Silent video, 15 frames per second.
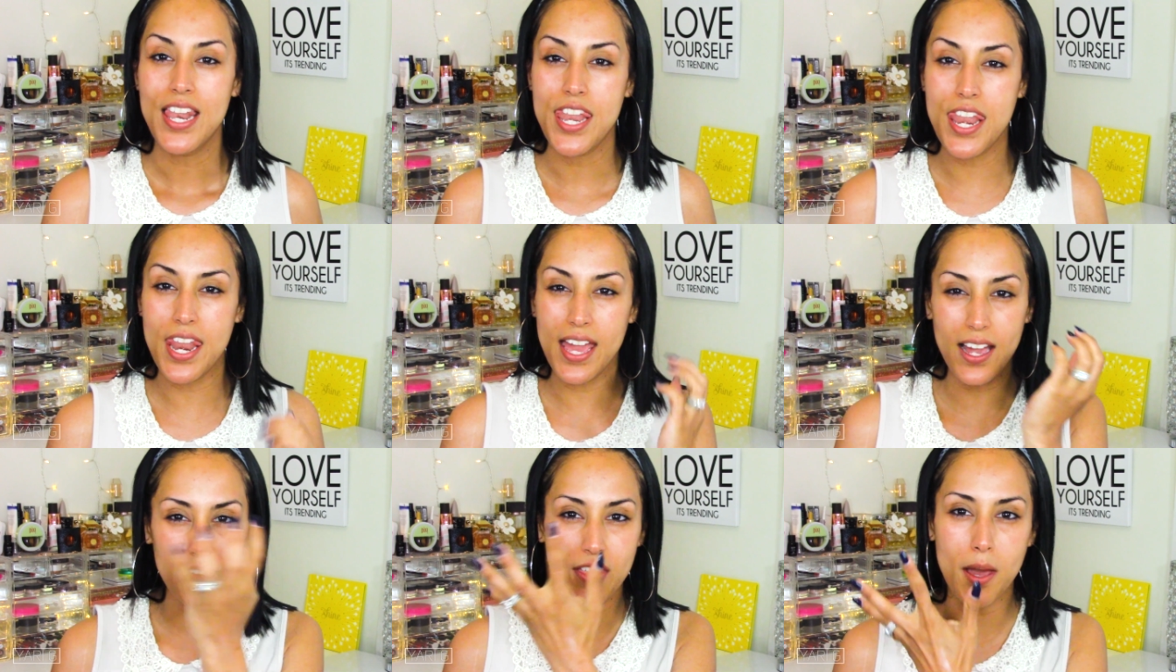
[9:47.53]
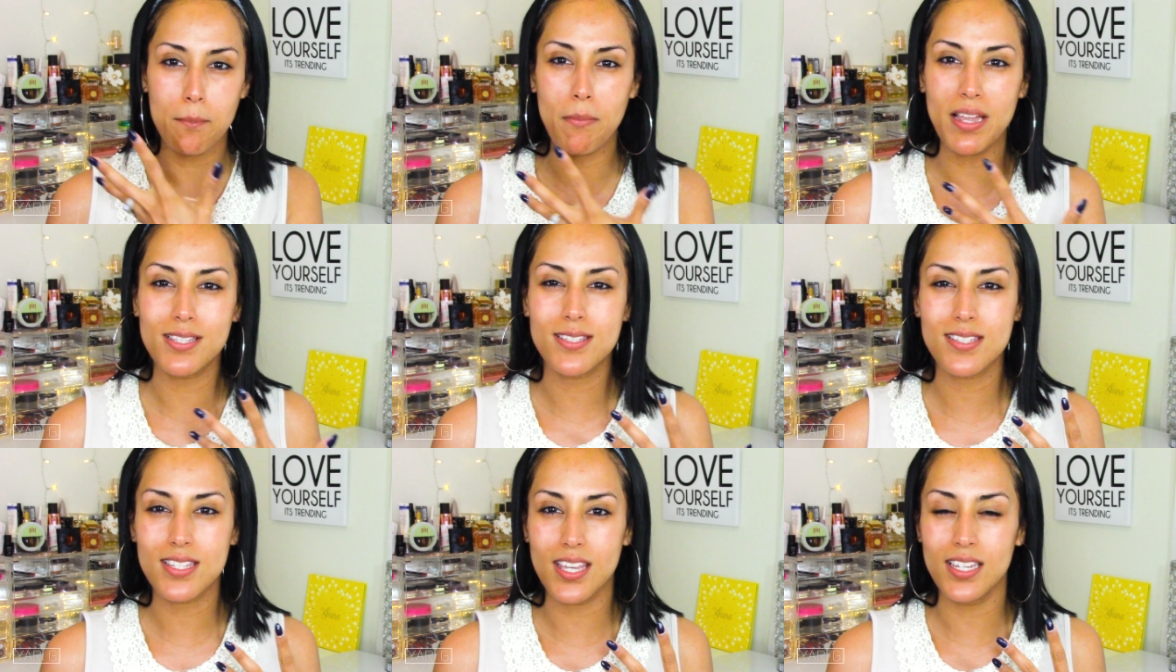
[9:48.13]
Now that my
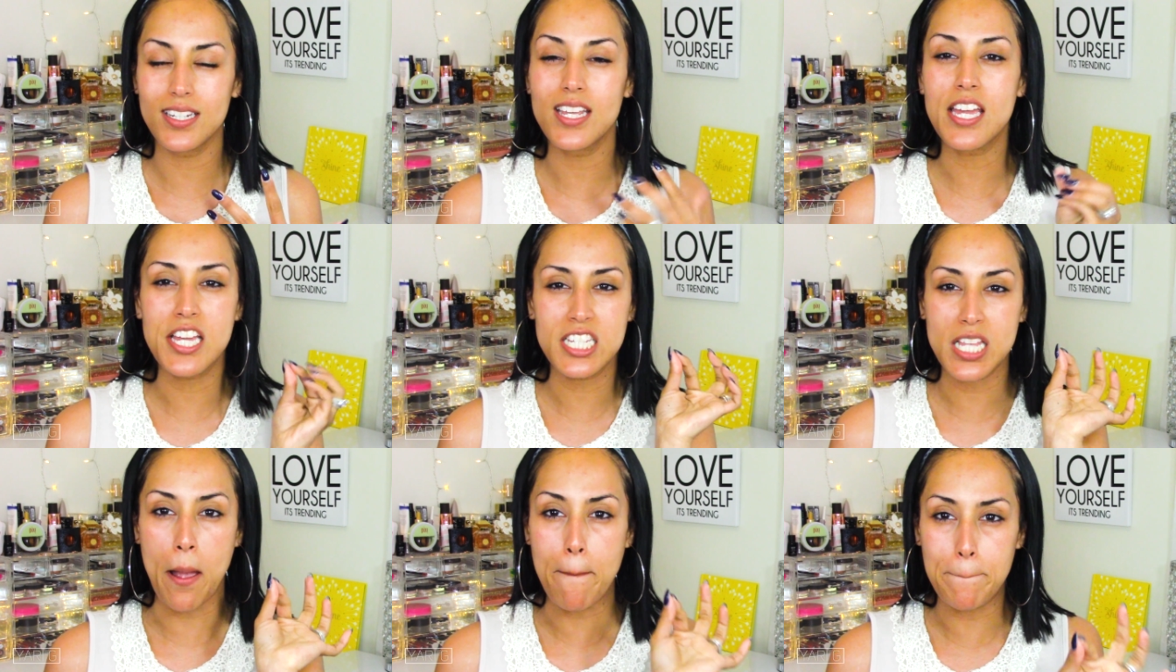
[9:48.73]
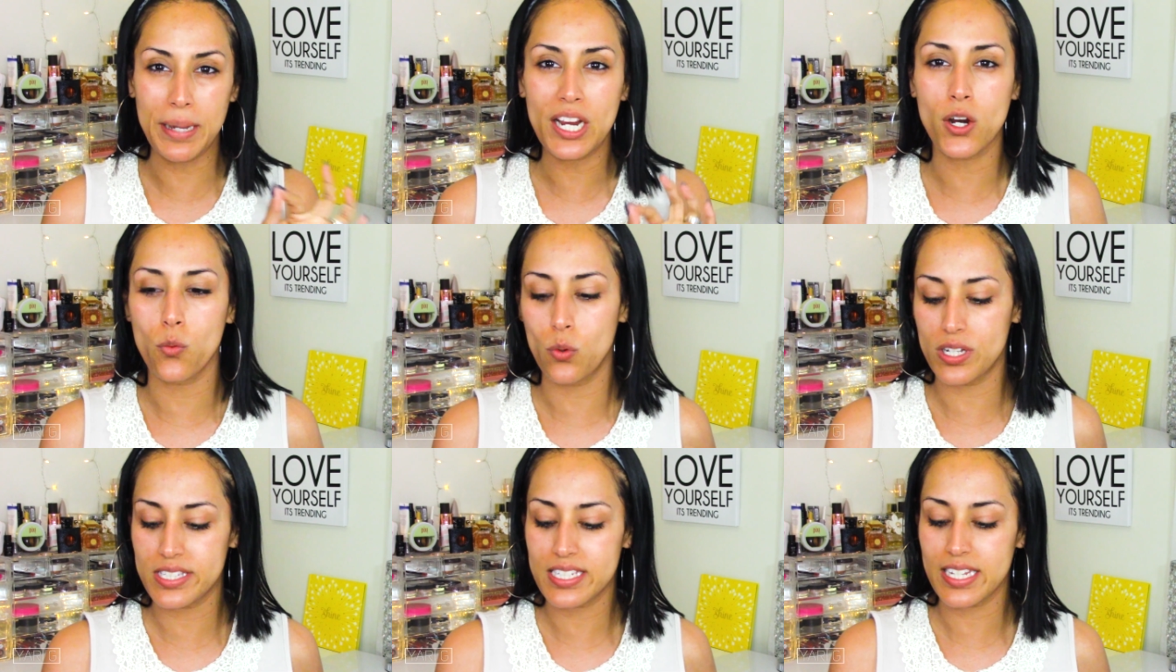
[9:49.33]
skin is bare
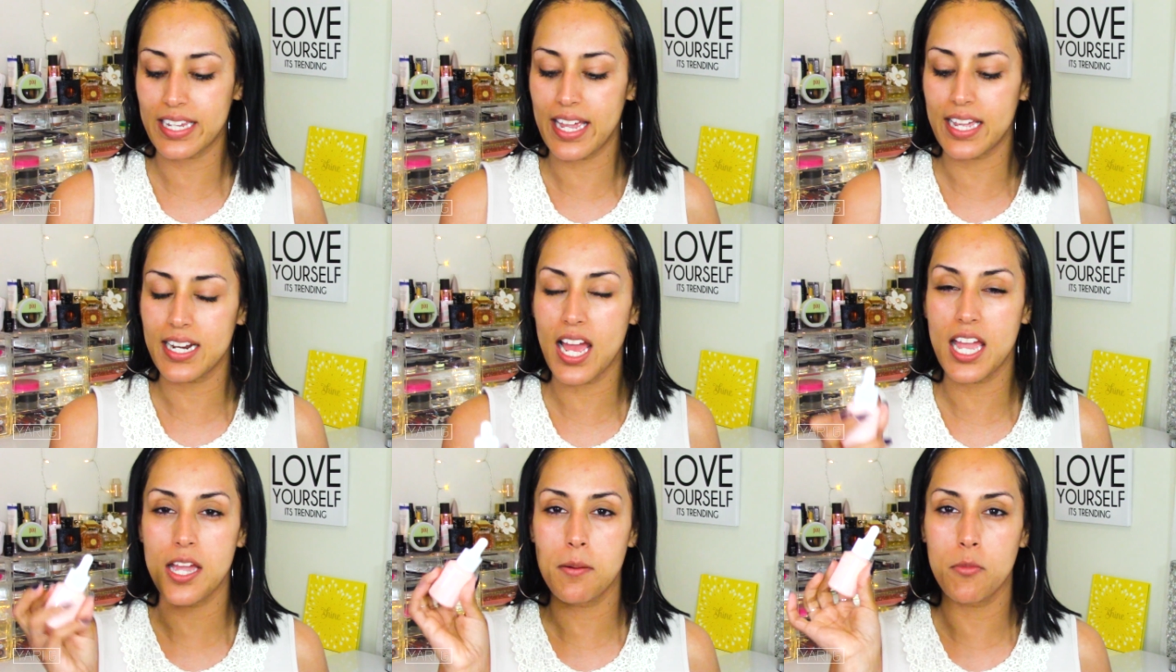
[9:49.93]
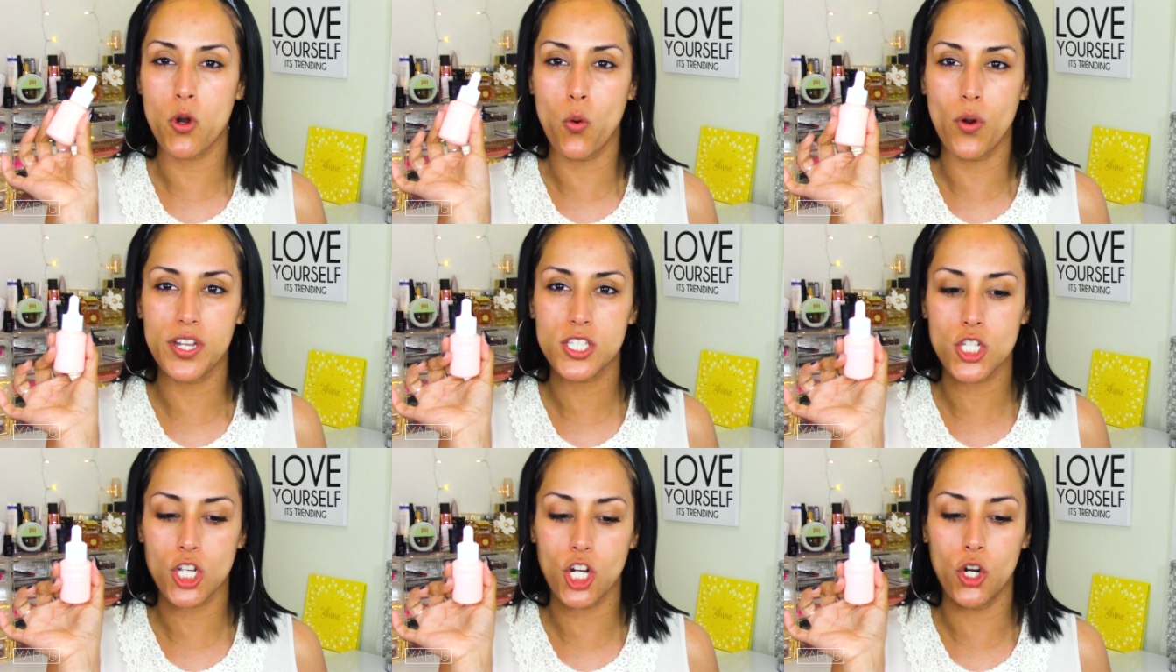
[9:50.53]
once again, I am
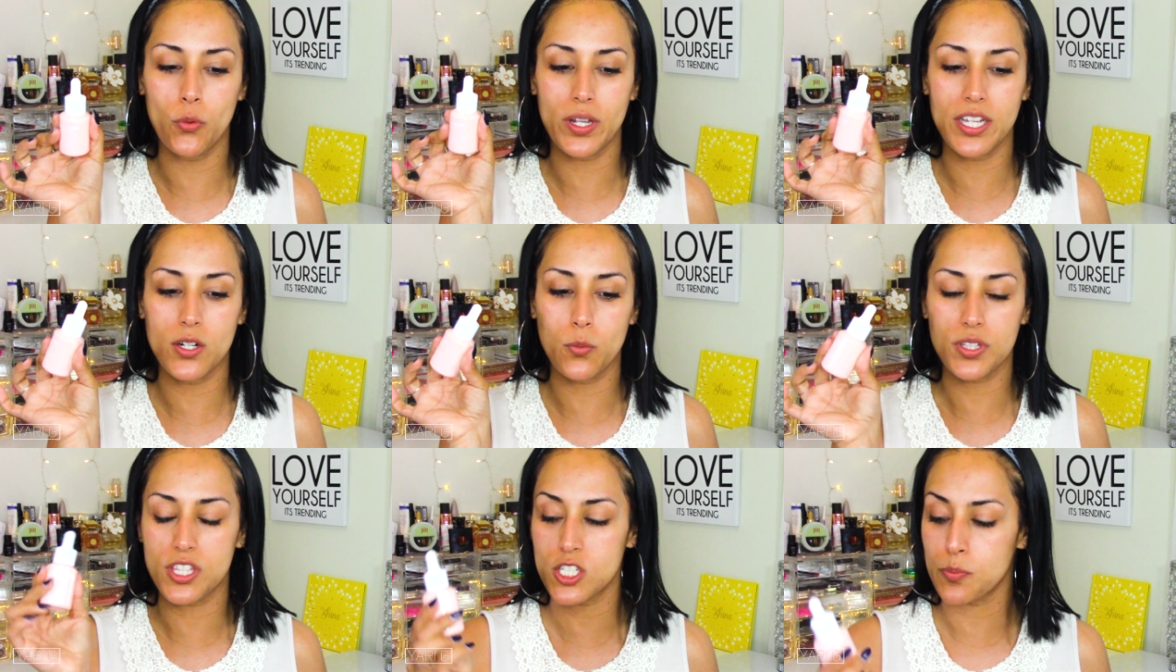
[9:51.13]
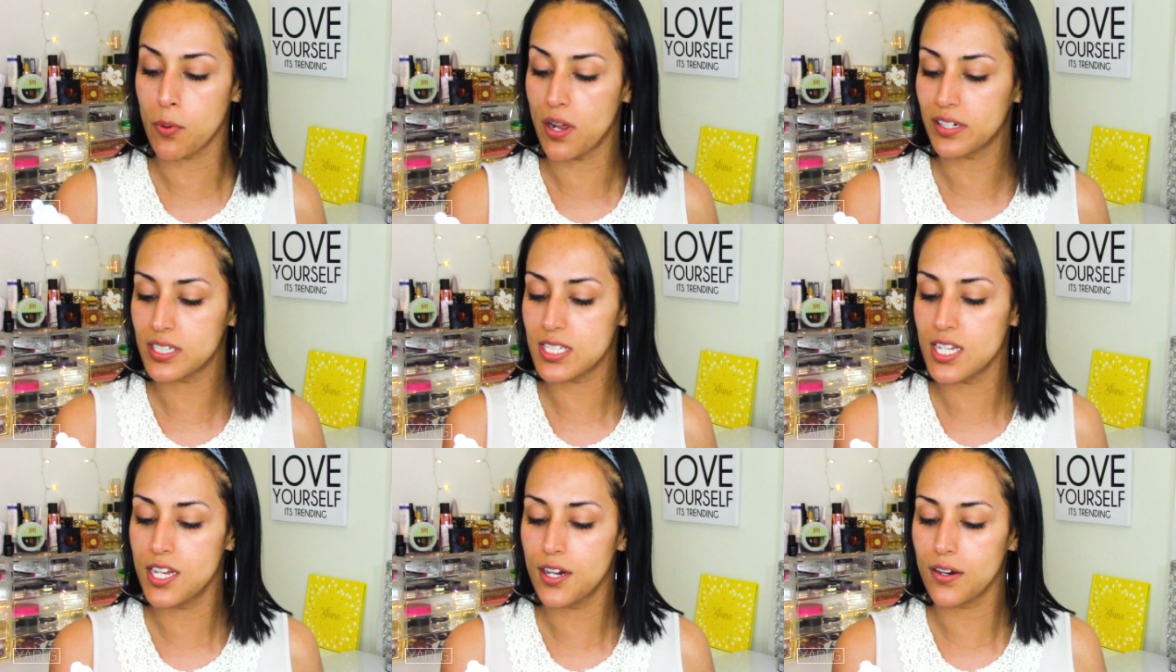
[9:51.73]
going to go in with this
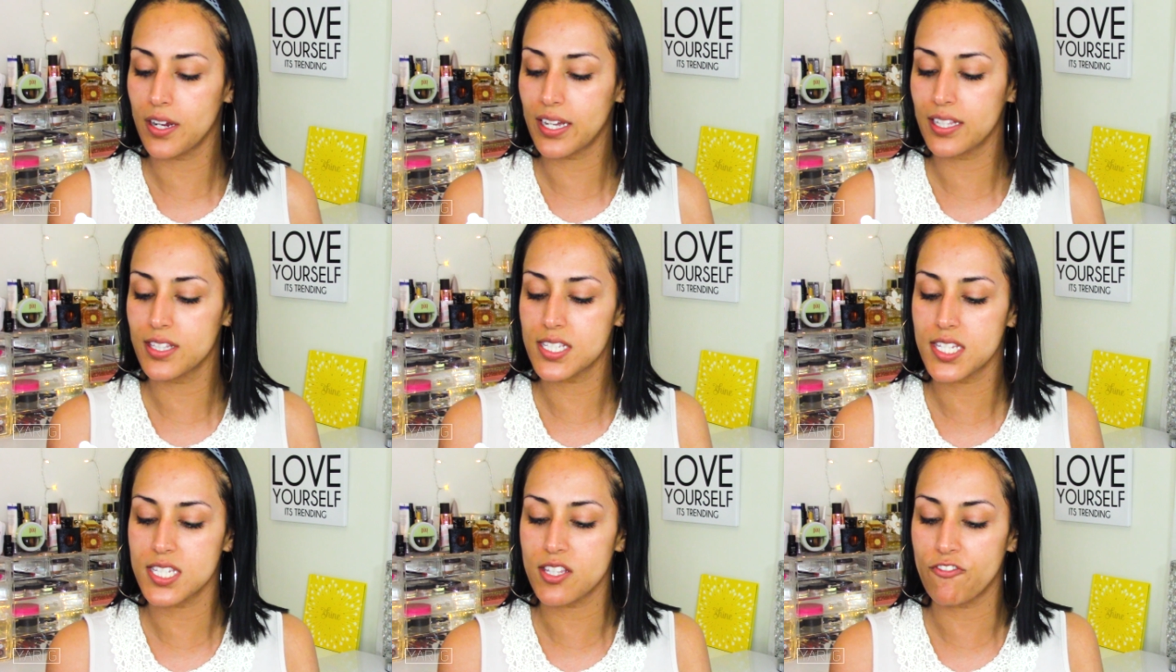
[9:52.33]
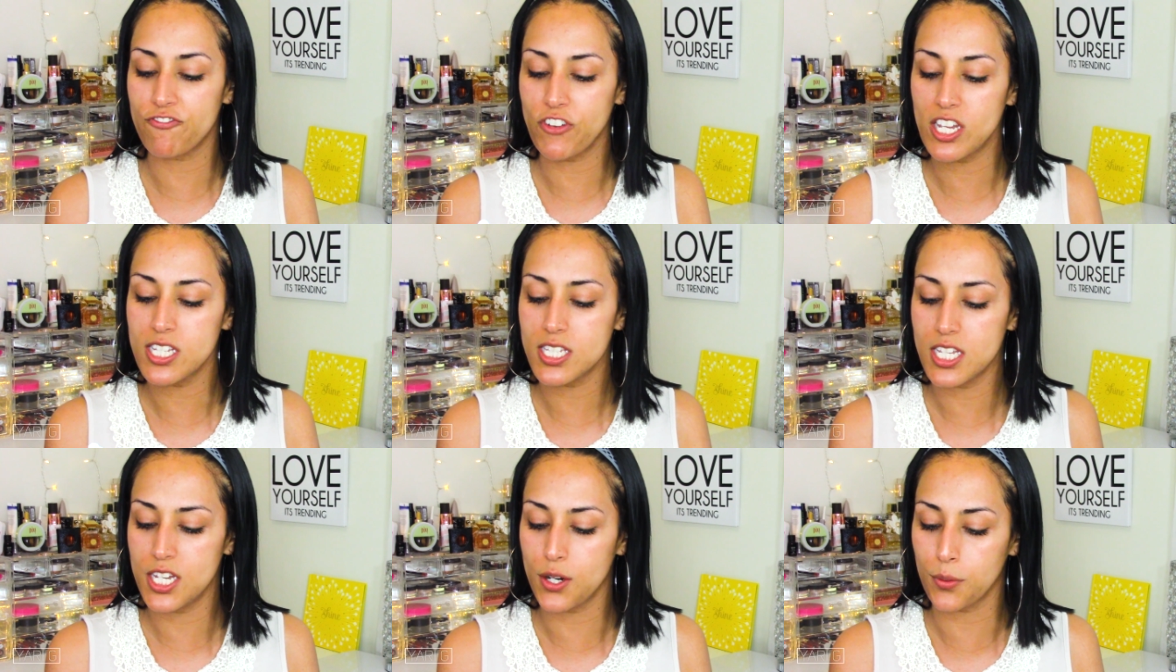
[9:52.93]
product here. Again, this is the
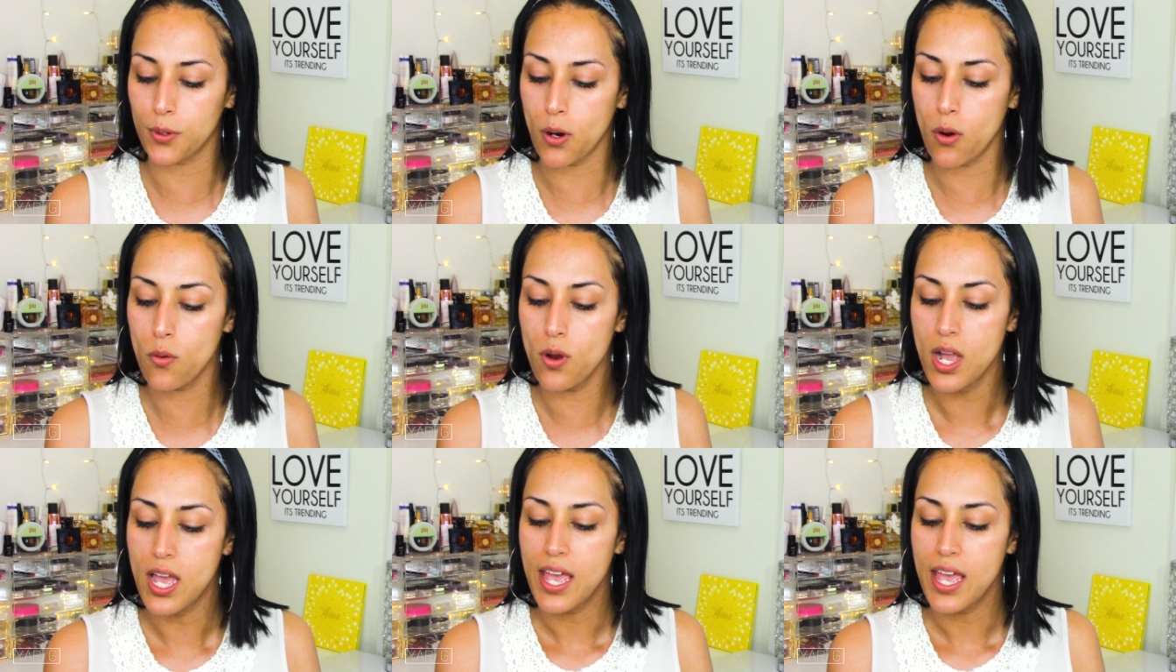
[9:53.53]
Face Hero,